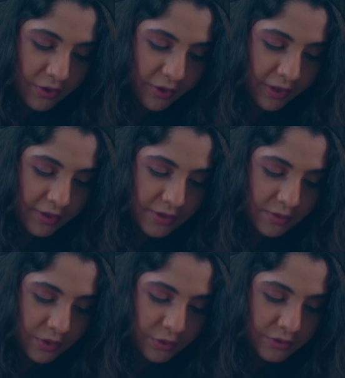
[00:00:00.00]
Okay, this
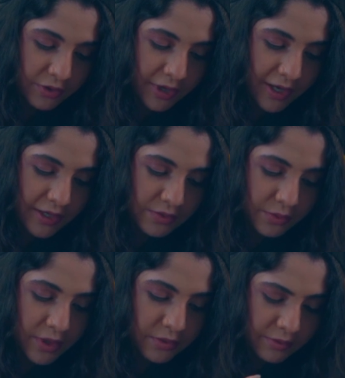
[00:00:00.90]
one also has
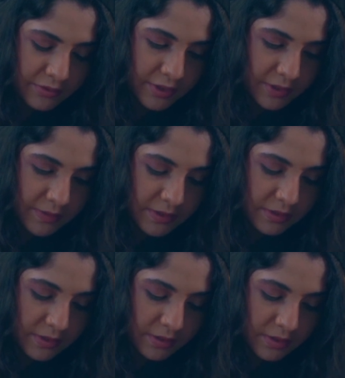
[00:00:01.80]
wild rose
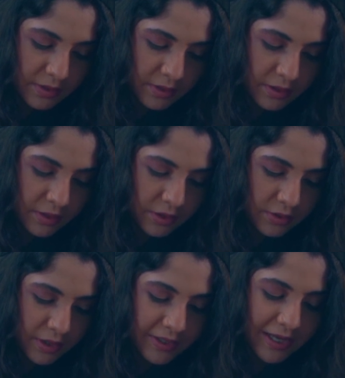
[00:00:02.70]
hips,
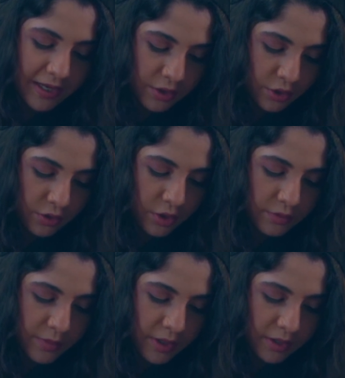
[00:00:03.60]
again,
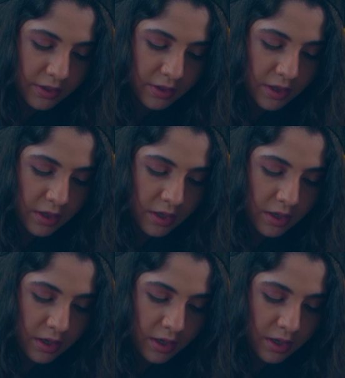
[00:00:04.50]
jojoba,
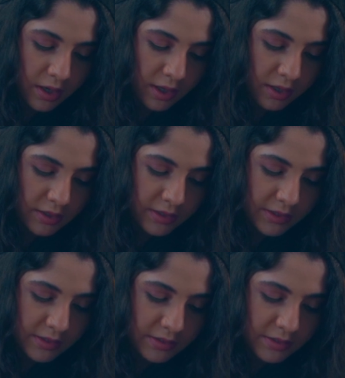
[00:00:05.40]

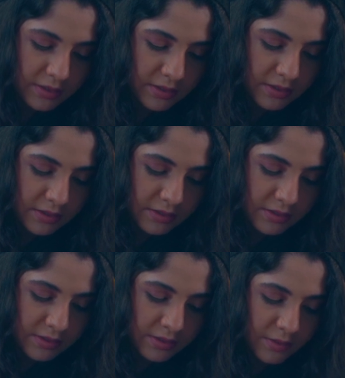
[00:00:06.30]
and
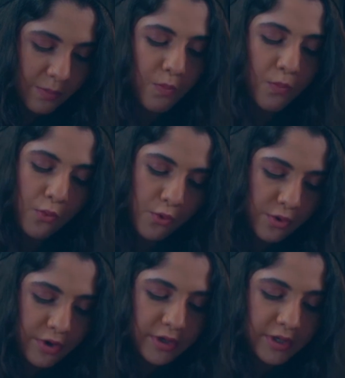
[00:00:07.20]

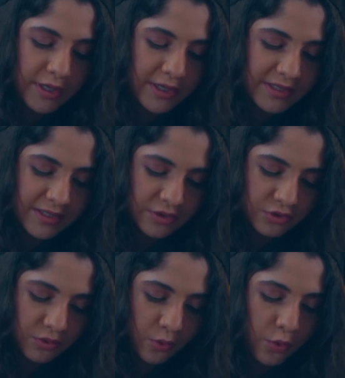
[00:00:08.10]
more
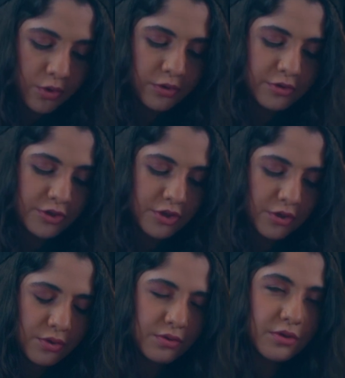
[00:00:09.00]
essential oils.
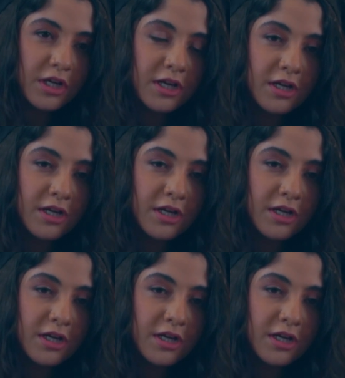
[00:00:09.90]
So